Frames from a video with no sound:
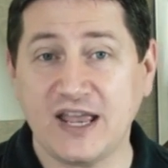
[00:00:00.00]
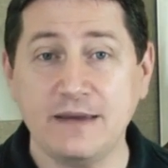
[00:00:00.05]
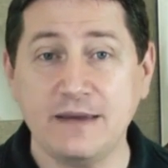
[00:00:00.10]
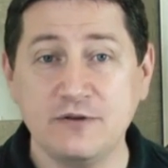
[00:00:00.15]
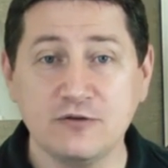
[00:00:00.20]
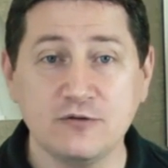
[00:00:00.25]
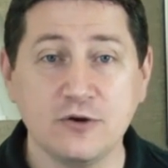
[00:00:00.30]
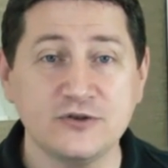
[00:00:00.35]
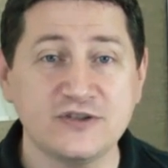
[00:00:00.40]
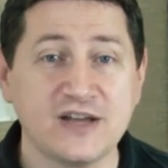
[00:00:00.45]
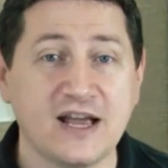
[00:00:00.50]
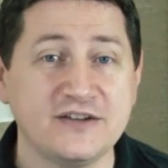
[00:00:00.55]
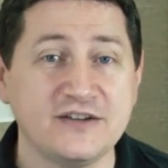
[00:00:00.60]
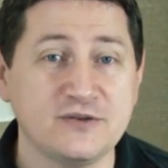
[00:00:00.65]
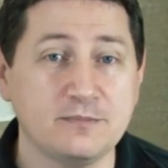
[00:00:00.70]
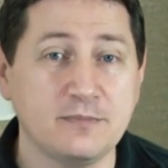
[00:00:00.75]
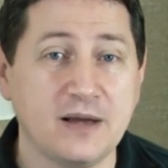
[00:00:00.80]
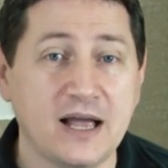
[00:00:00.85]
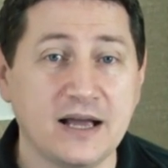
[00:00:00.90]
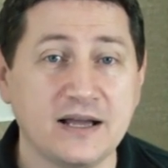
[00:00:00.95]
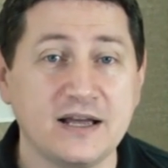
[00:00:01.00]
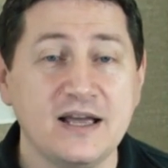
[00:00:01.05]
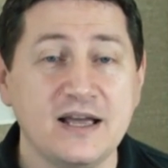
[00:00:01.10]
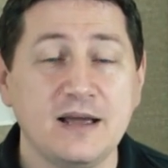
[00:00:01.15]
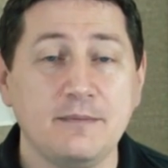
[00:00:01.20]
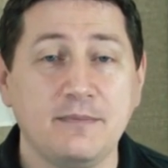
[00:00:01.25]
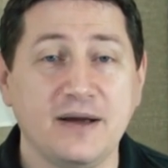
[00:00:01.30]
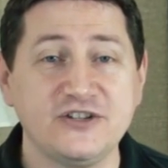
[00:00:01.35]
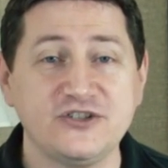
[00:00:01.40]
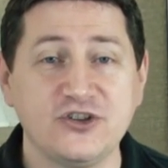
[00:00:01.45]
Amy Rose Eisenbach,
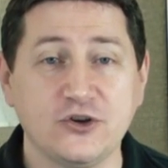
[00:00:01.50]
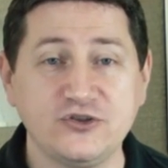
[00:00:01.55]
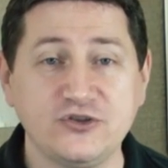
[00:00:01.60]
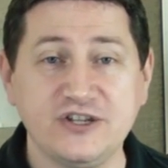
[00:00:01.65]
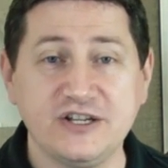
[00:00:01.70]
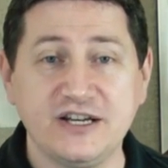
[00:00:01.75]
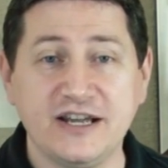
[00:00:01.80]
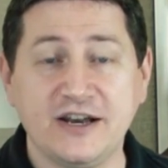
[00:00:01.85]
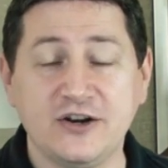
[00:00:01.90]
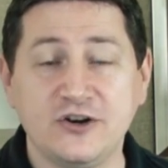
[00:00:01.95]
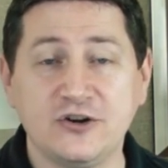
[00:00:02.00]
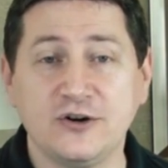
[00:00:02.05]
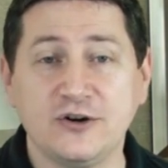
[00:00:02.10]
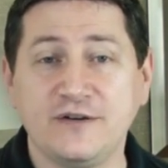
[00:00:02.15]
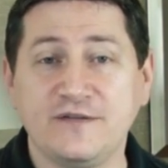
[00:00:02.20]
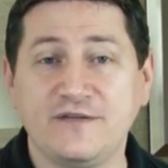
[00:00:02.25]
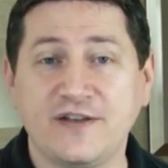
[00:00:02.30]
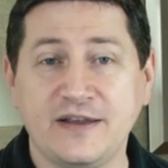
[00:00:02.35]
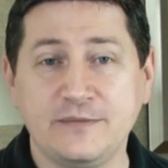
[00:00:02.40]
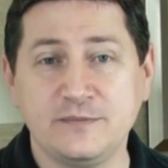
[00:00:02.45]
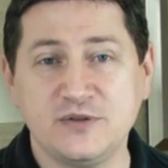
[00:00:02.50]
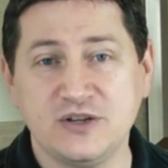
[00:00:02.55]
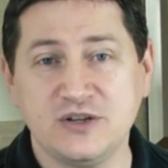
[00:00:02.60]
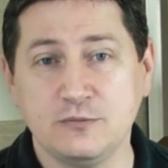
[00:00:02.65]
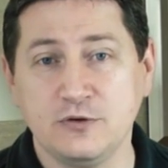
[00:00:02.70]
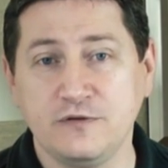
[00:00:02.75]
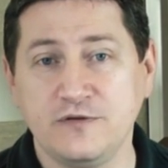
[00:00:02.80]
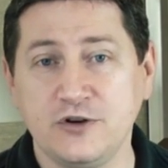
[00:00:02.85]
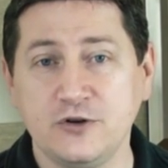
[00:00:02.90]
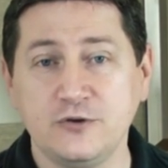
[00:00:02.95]
my associate editor at A M C
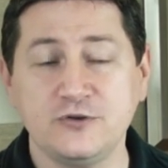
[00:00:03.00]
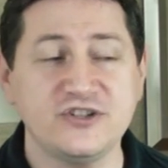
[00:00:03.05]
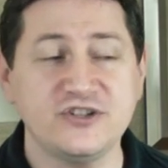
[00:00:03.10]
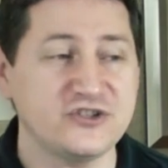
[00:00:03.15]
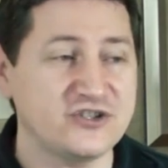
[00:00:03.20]
Movie News,